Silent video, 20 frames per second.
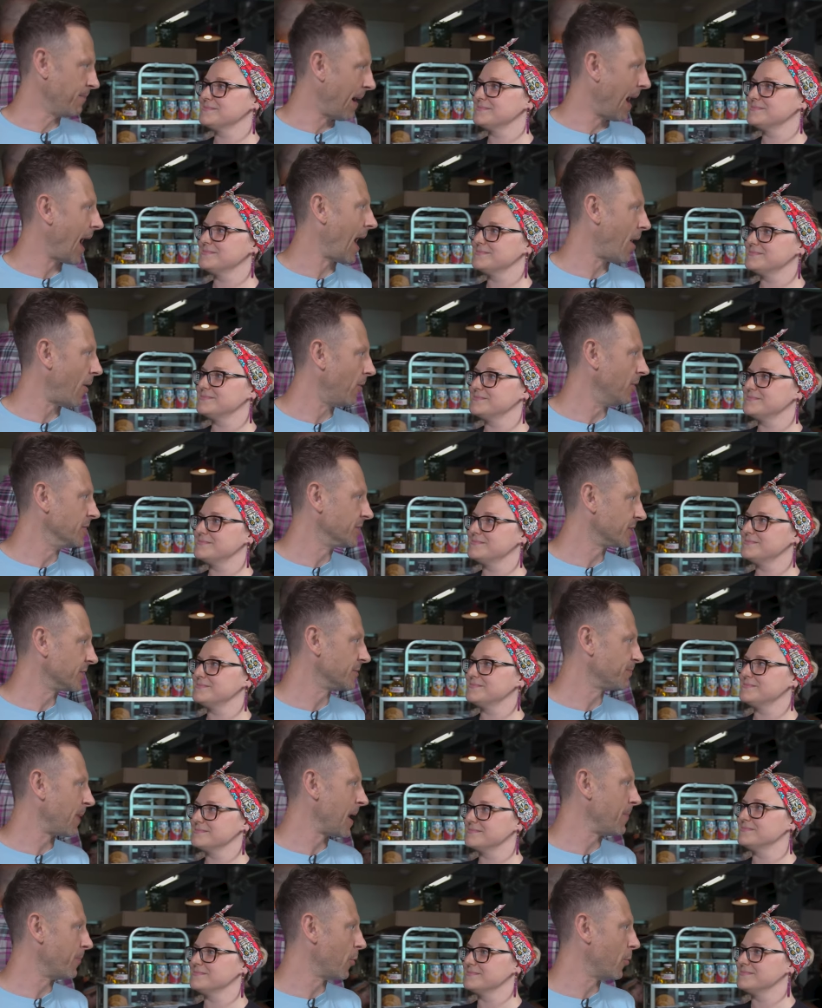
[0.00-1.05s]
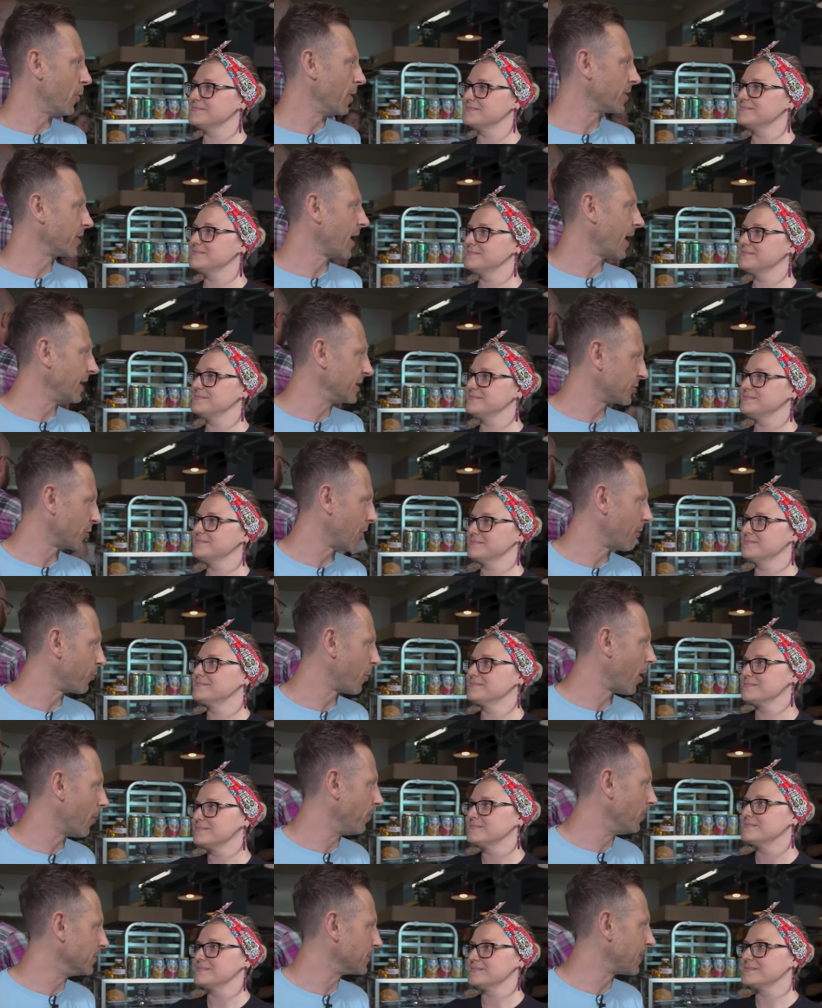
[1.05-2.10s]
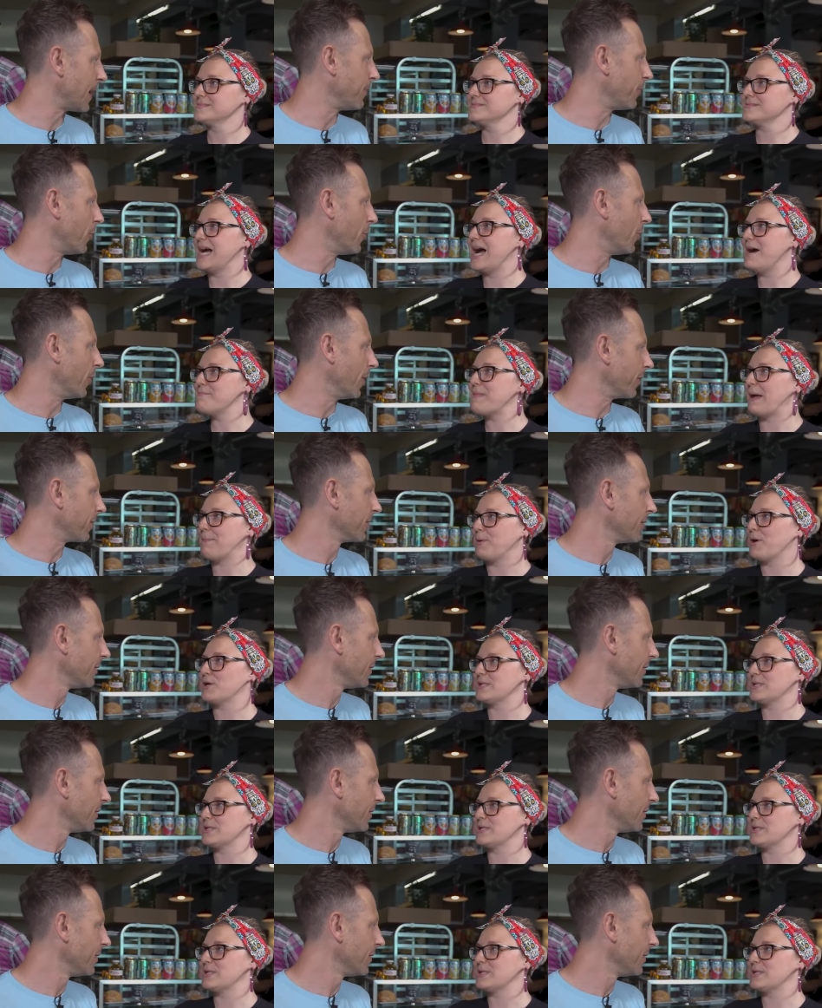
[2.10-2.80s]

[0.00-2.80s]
Speaker 1: empowers people with dietary problems, people I'm with... that